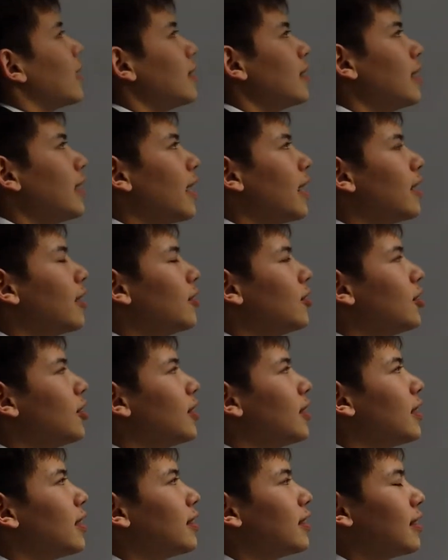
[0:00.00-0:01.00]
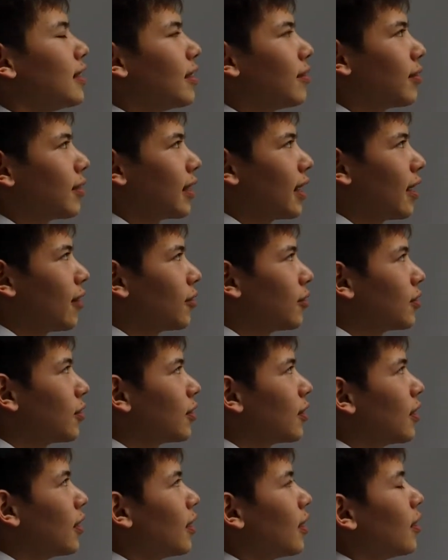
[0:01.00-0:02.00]
than the energy is given out
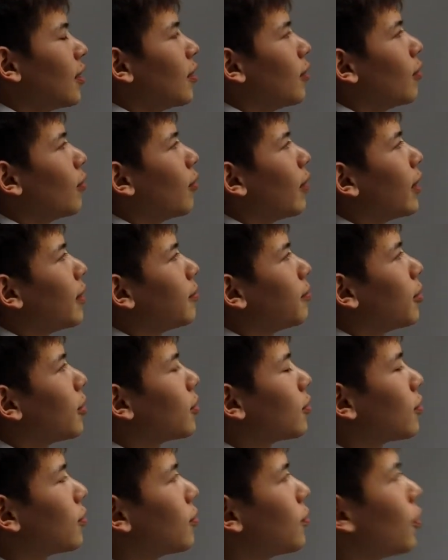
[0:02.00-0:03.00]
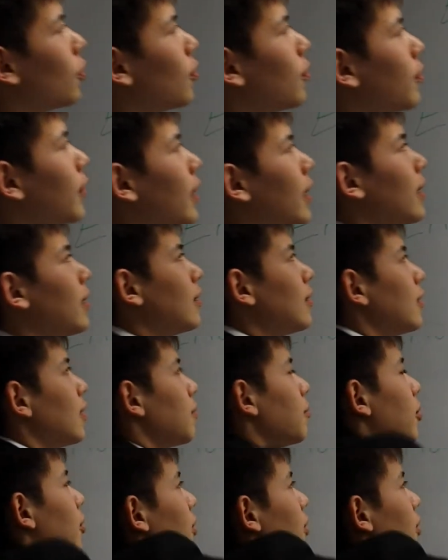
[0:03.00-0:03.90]
when bonds form in the